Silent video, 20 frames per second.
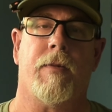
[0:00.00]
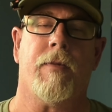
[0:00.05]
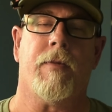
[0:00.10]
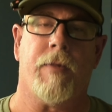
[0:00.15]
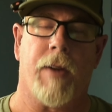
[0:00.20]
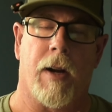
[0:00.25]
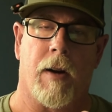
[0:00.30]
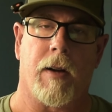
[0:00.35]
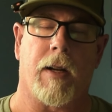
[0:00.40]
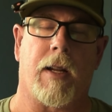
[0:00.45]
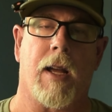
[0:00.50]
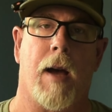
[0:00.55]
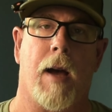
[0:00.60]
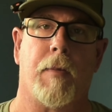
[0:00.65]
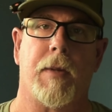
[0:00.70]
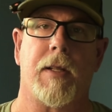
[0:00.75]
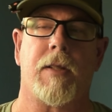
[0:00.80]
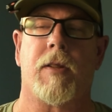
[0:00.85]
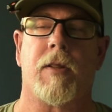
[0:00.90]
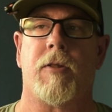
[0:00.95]
very
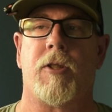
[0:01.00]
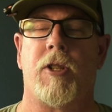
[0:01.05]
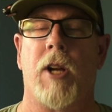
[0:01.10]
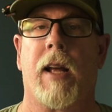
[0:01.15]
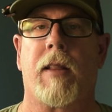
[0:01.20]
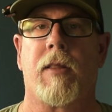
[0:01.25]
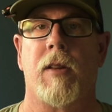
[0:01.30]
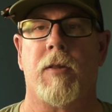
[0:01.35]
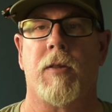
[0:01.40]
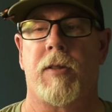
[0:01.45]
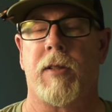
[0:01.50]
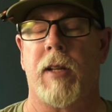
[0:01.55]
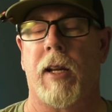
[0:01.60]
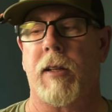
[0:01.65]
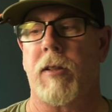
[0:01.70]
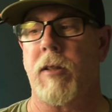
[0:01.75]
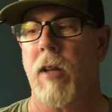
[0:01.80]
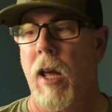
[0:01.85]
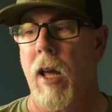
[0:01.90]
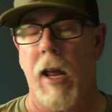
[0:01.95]
common. So check those
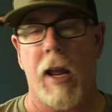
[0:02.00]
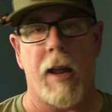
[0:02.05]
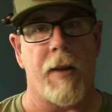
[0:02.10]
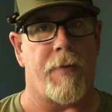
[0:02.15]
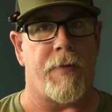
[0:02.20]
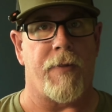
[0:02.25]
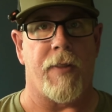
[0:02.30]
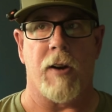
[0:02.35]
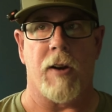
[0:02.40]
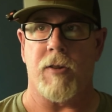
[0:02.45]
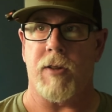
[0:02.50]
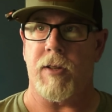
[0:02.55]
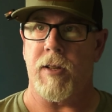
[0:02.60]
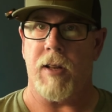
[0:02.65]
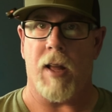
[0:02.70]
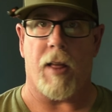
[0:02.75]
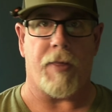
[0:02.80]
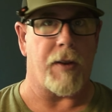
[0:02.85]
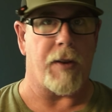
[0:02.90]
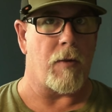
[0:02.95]
things. If there's
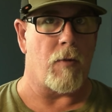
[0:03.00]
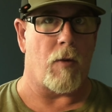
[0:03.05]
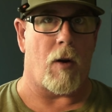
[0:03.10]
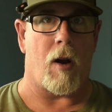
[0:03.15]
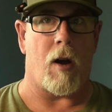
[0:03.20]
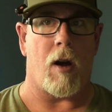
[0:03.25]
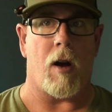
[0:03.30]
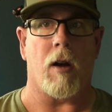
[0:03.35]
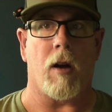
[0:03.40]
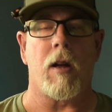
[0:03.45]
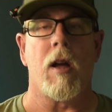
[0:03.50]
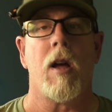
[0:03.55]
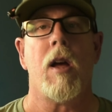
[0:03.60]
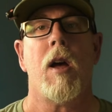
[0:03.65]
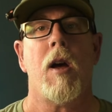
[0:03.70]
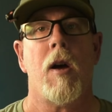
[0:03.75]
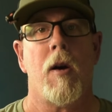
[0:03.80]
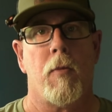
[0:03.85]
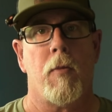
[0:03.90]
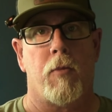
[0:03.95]
nothing wrong,
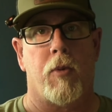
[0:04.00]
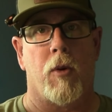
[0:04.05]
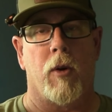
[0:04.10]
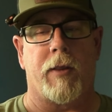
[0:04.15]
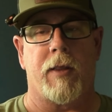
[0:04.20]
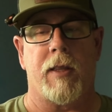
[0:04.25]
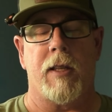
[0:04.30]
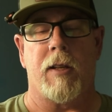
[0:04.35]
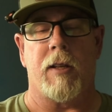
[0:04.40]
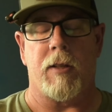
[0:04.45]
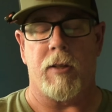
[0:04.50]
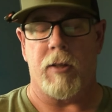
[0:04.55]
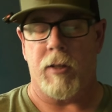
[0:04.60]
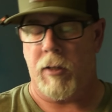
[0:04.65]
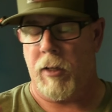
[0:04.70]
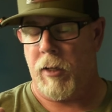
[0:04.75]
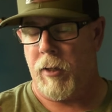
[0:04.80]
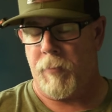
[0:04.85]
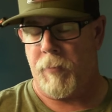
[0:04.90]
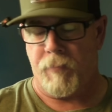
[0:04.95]
put
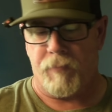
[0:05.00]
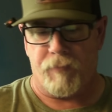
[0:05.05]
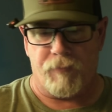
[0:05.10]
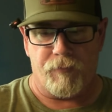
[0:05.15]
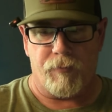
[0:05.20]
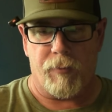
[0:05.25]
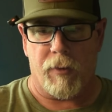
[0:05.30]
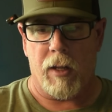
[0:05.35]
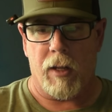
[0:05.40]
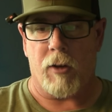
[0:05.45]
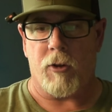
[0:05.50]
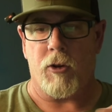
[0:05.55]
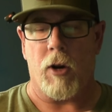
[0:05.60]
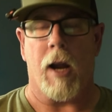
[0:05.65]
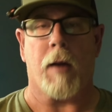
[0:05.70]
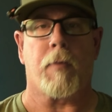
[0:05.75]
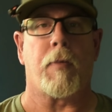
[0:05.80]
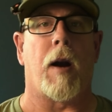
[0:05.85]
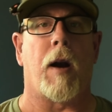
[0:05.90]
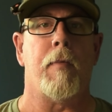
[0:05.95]
the
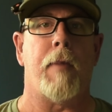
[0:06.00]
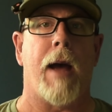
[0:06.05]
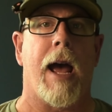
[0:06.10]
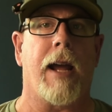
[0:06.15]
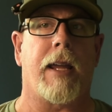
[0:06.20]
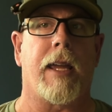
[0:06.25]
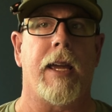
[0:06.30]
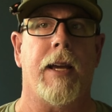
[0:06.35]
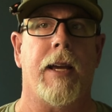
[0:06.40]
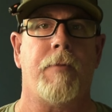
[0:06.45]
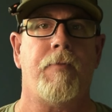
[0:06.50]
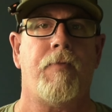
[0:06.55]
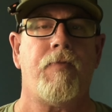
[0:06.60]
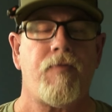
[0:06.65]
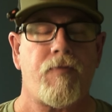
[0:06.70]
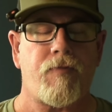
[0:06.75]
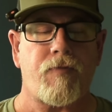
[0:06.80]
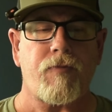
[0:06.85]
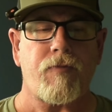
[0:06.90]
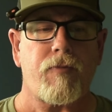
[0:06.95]
track bar back in,
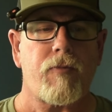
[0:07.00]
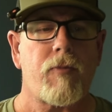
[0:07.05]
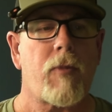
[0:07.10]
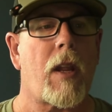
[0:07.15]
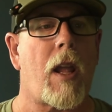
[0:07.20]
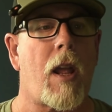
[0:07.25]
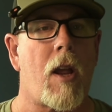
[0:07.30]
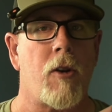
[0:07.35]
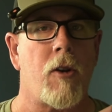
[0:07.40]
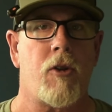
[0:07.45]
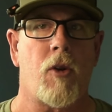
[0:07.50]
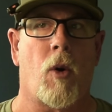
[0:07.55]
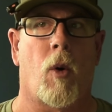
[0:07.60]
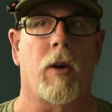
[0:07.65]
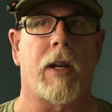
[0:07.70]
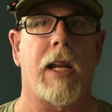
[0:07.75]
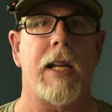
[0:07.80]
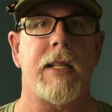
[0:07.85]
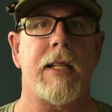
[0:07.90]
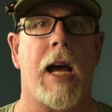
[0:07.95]

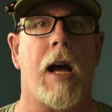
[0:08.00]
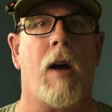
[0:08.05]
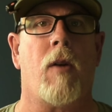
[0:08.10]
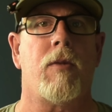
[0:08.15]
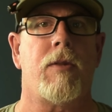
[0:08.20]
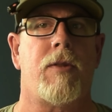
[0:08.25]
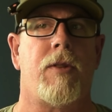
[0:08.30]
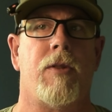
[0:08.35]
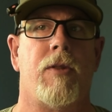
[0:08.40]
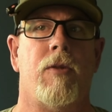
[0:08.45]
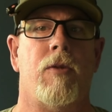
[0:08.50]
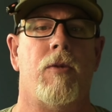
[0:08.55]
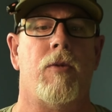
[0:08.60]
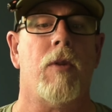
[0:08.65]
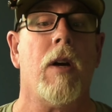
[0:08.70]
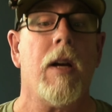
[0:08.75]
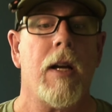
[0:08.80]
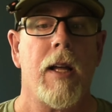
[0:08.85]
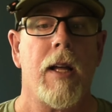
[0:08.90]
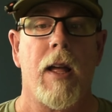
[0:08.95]
torque it down
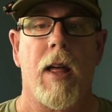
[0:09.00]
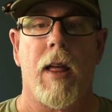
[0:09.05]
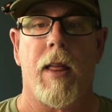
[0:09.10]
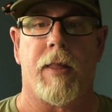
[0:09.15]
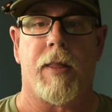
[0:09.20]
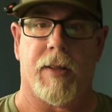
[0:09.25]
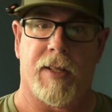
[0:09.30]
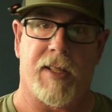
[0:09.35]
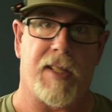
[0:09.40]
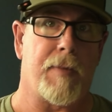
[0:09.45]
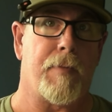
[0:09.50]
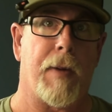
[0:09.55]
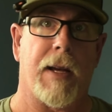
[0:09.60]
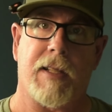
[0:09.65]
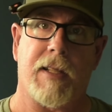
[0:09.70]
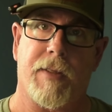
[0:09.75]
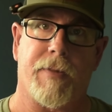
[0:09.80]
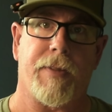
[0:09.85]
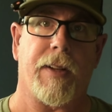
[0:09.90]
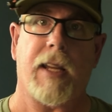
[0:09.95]
to the
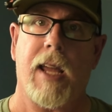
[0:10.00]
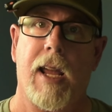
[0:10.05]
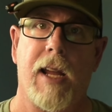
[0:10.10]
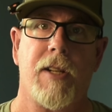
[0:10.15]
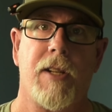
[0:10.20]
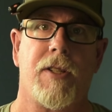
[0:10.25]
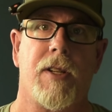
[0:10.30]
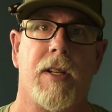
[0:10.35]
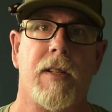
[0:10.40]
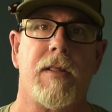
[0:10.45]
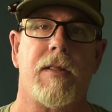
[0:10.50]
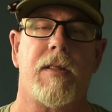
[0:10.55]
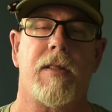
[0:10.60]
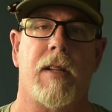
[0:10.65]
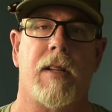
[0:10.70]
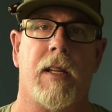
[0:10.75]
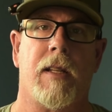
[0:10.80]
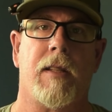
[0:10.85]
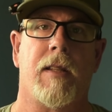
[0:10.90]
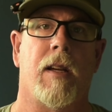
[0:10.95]
specifications in